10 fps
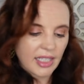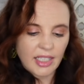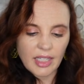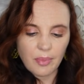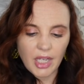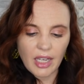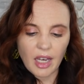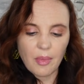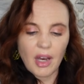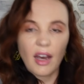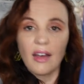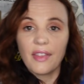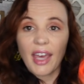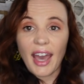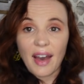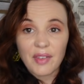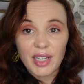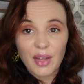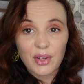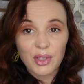I did pick up, they have
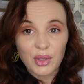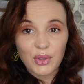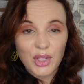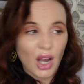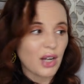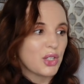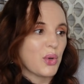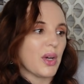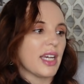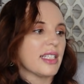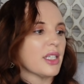another little dog toy.